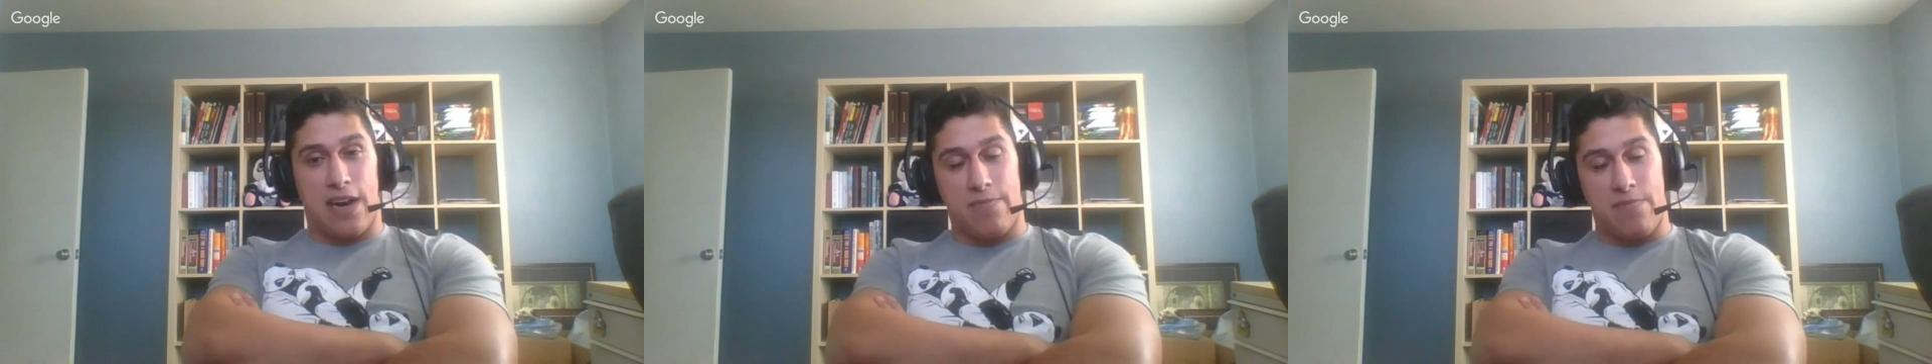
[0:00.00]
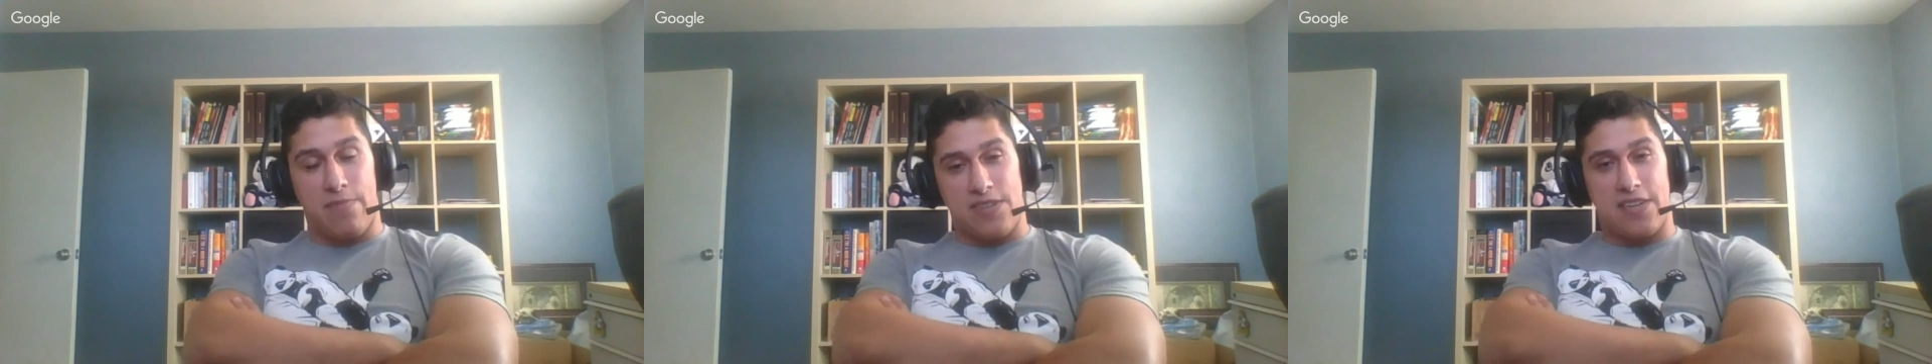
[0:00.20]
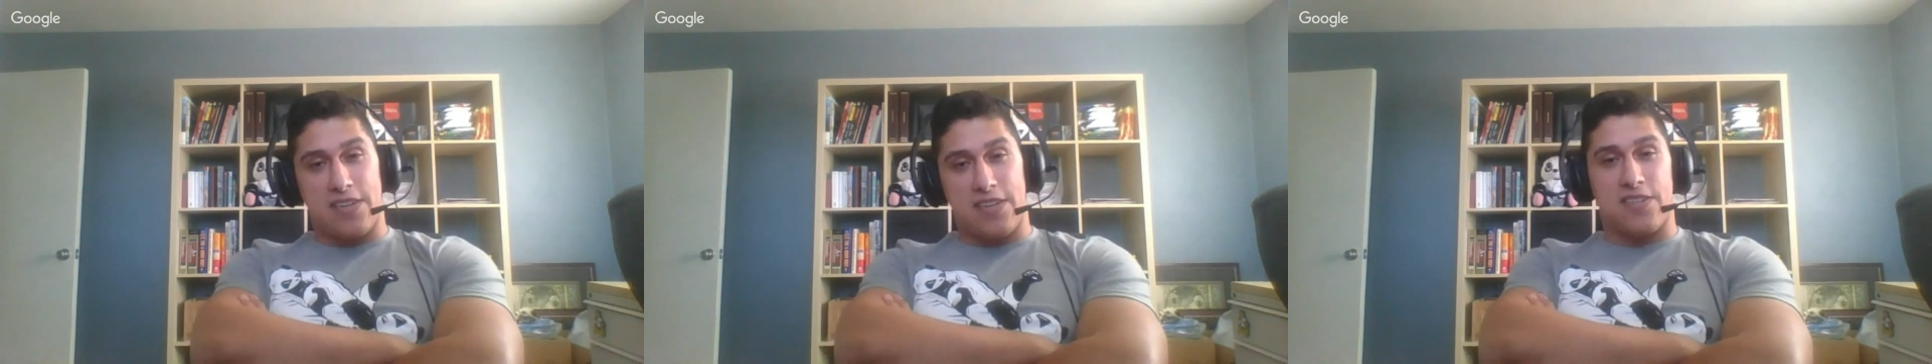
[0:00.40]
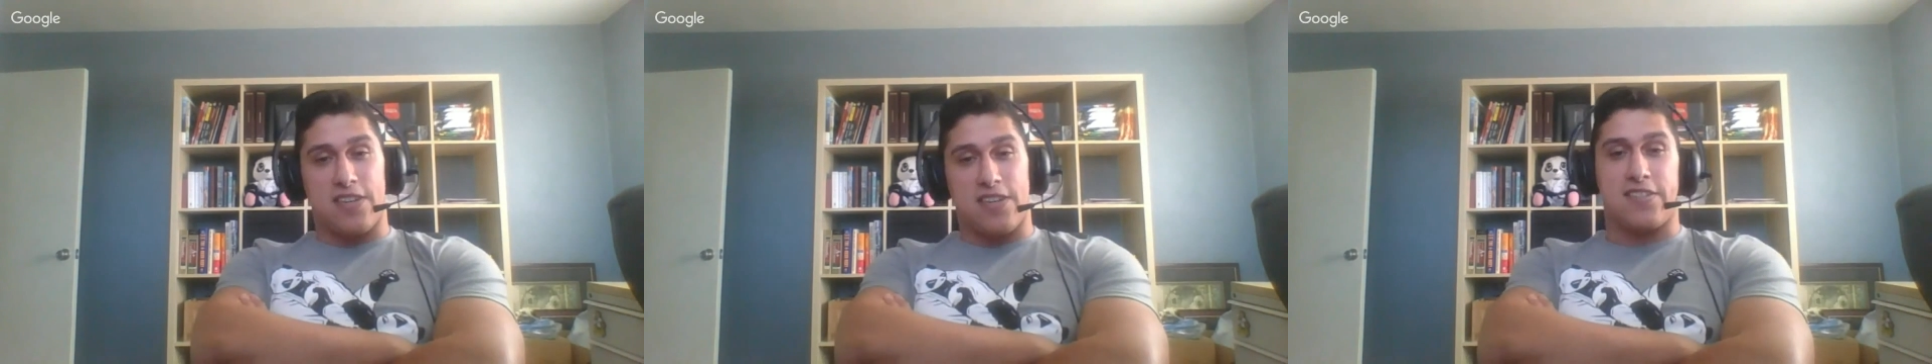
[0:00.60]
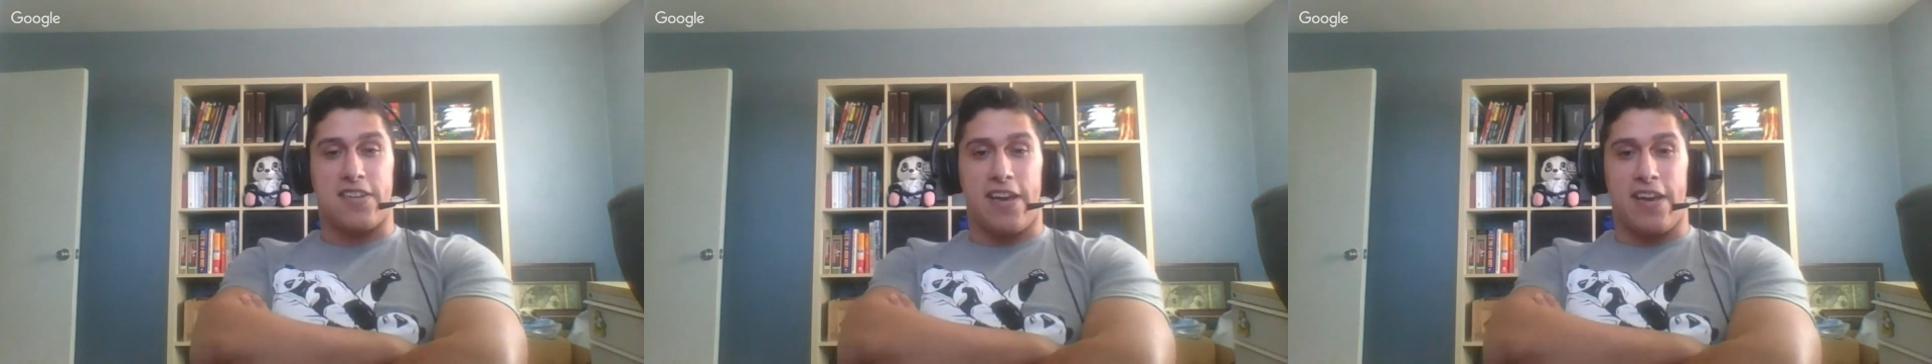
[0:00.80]

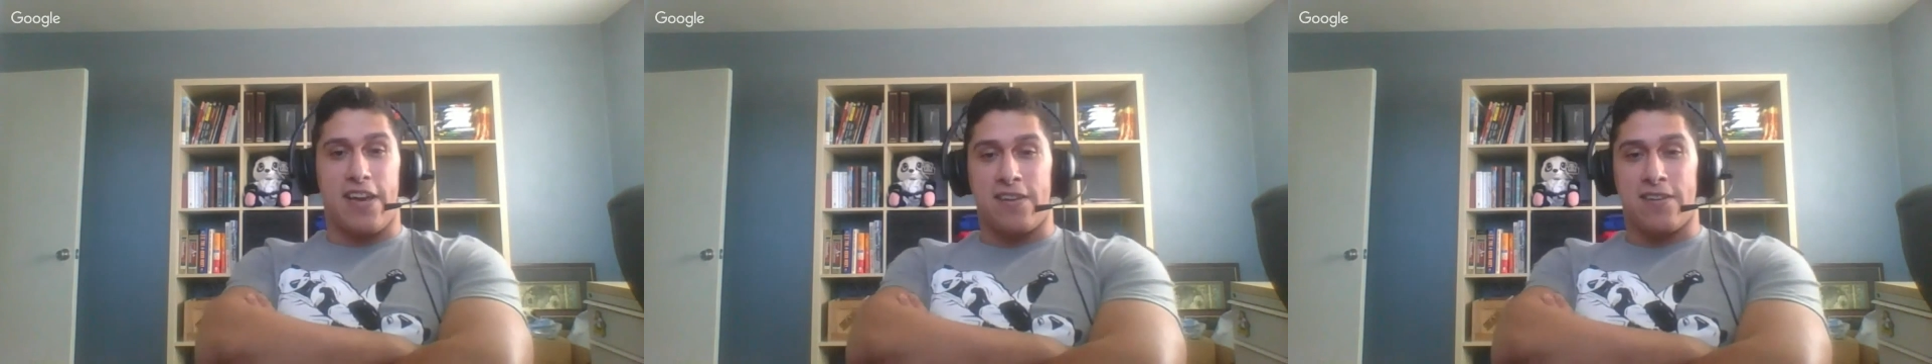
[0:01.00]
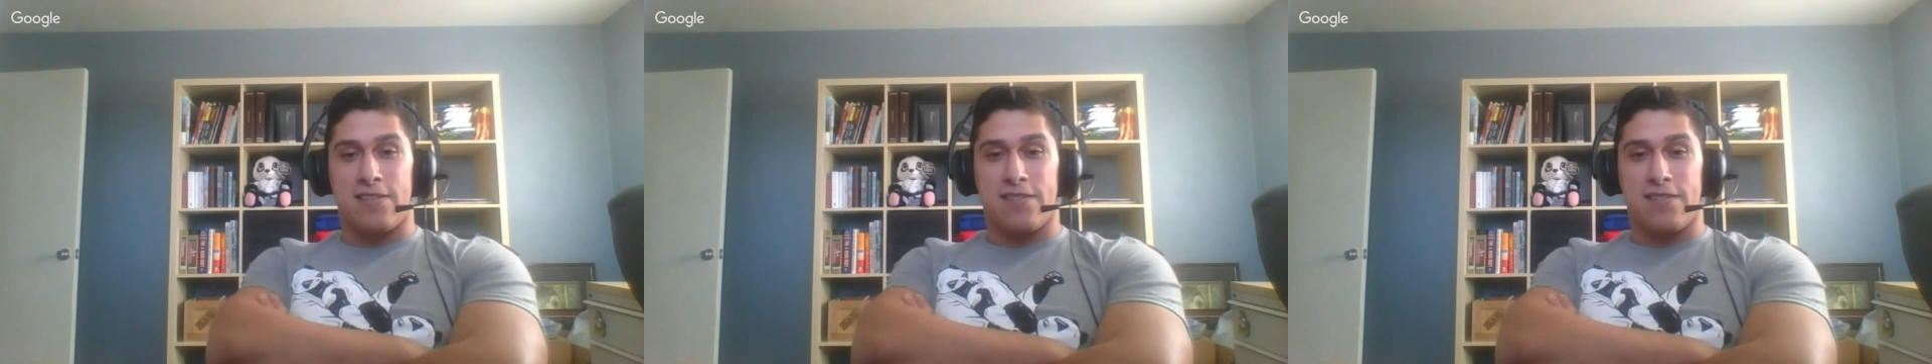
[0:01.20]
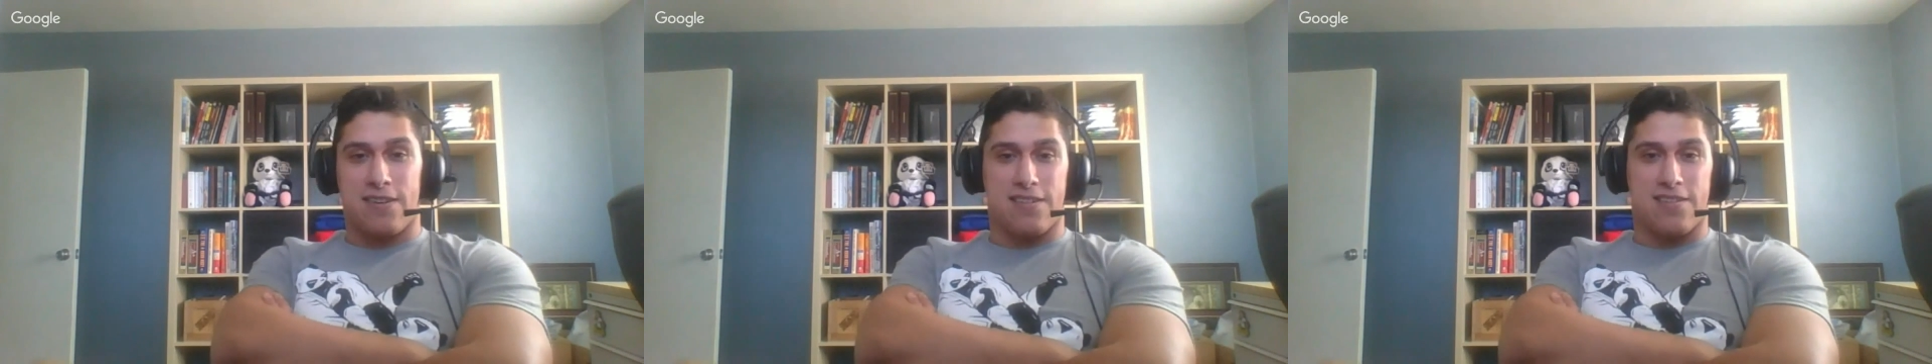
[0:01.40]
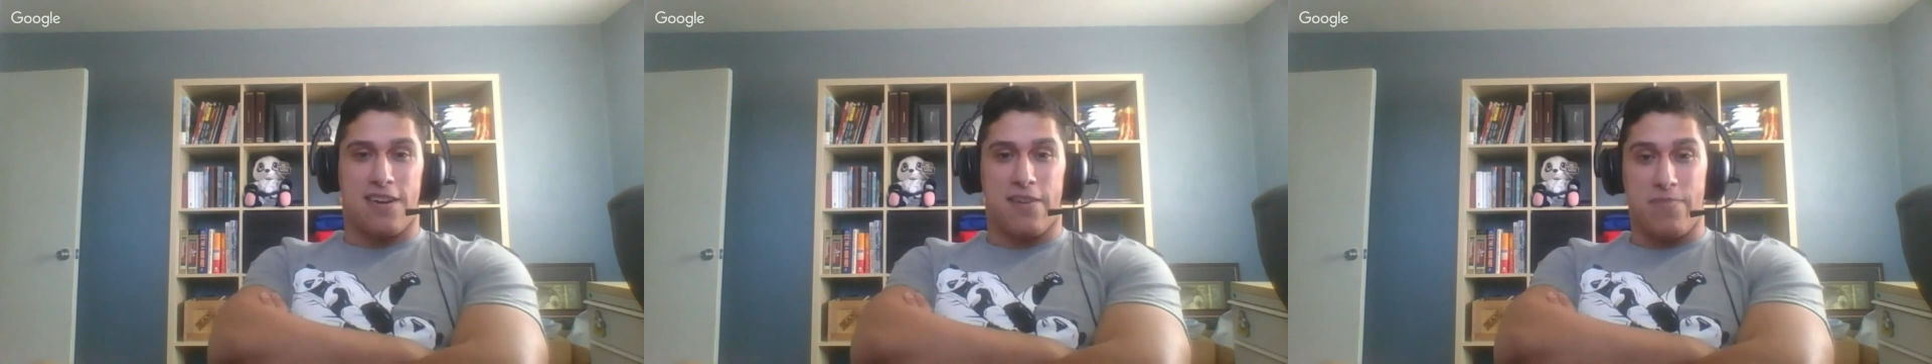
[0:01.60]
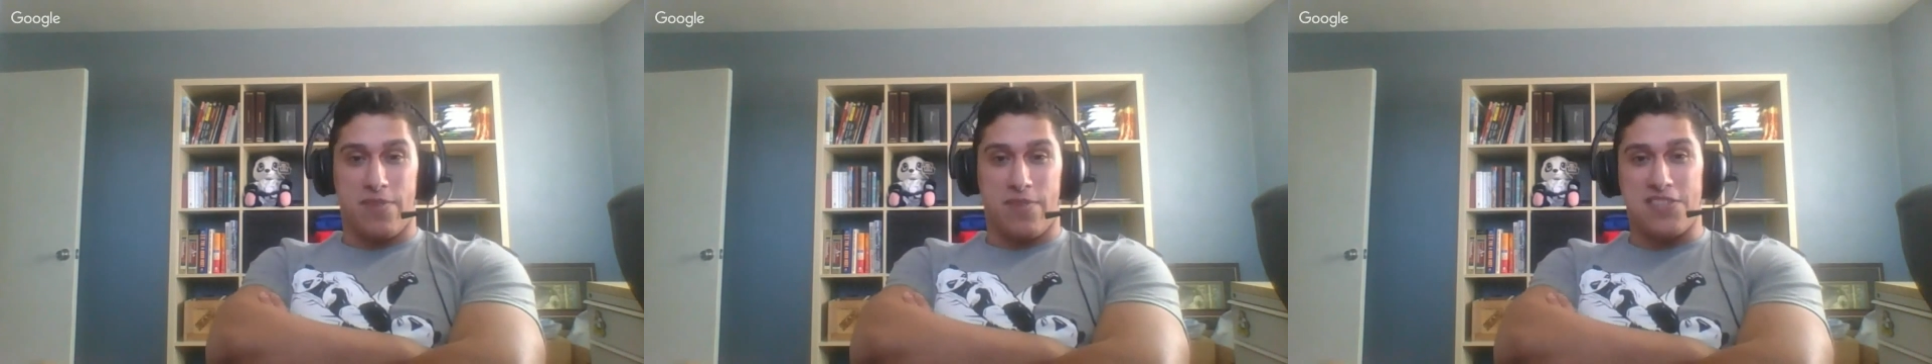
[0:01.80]
RBJJJ,
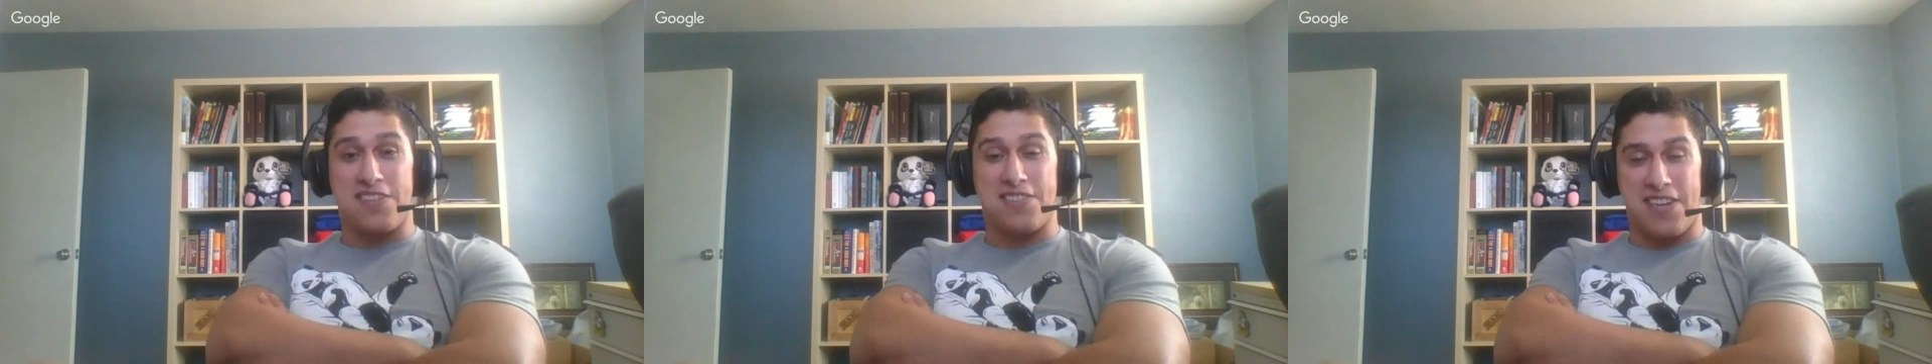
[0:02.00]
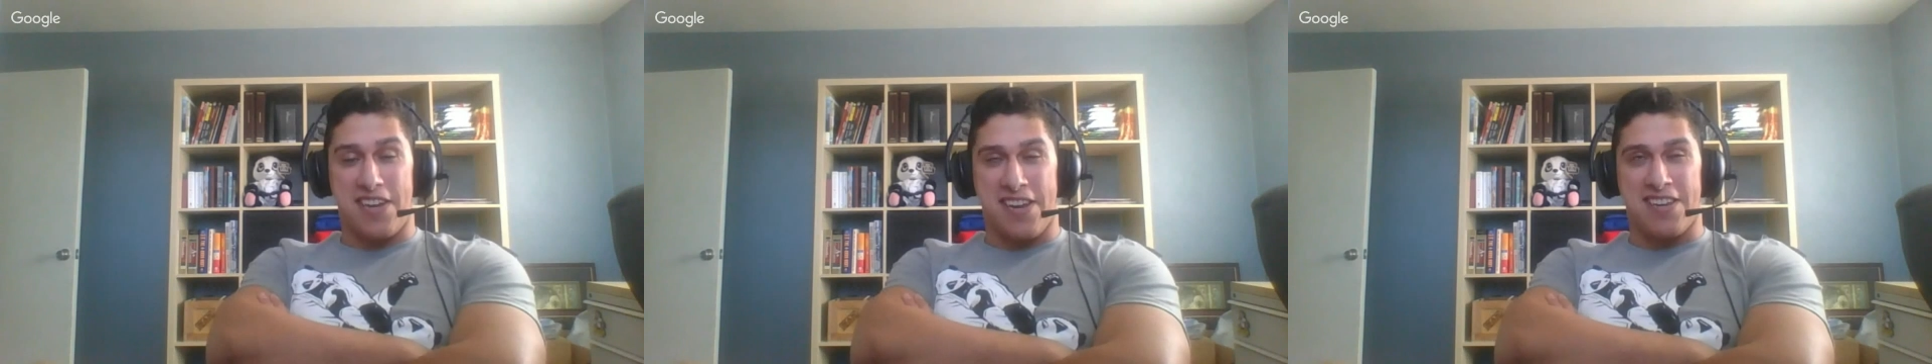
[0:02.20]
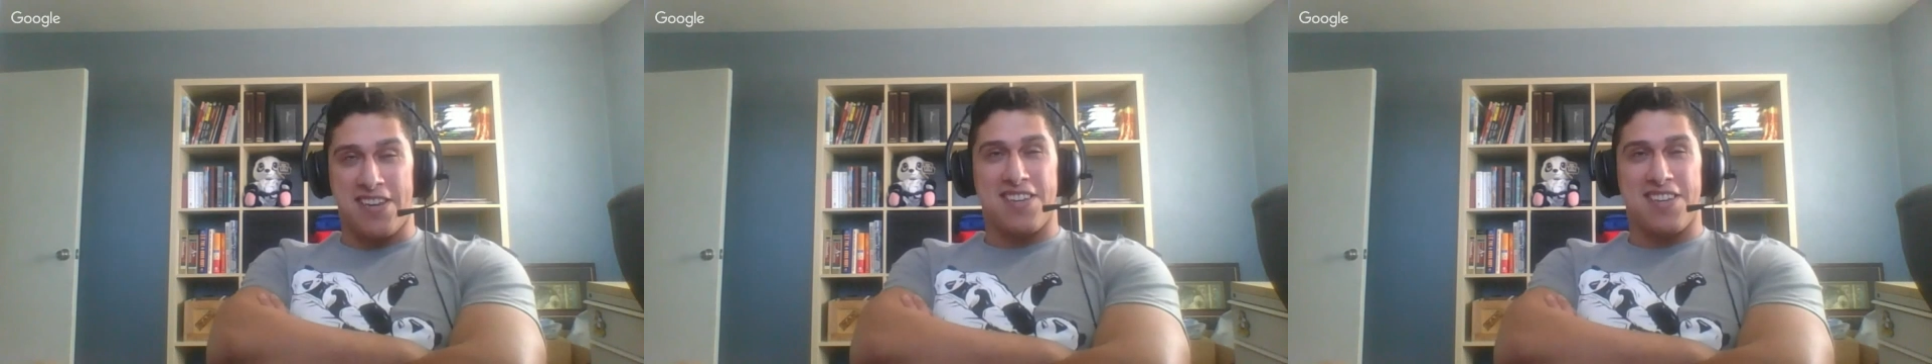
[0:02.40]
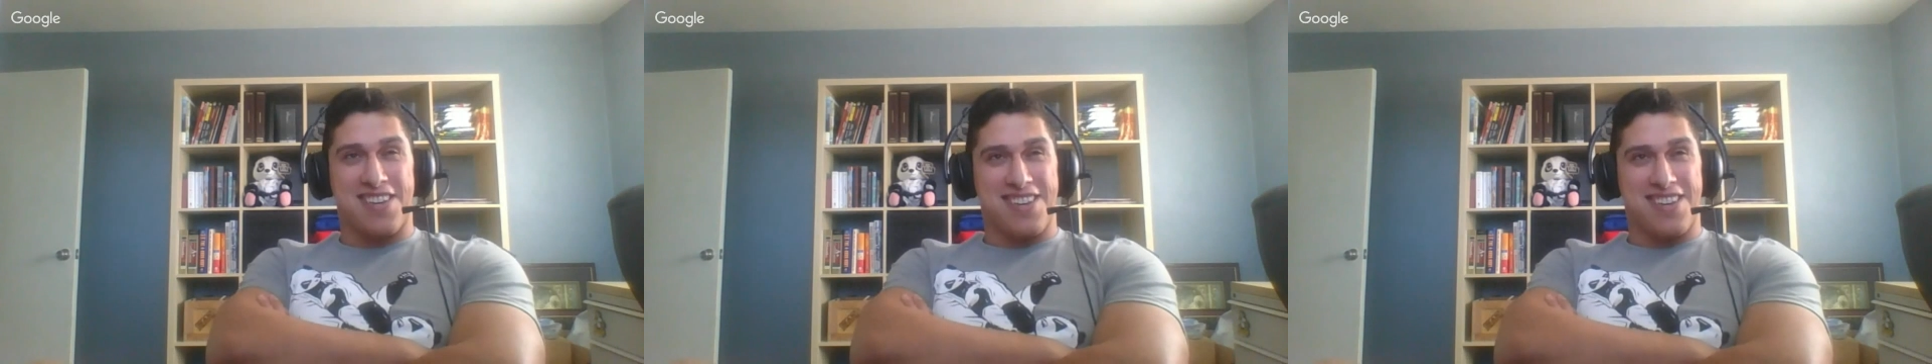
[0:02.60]
RBJJ,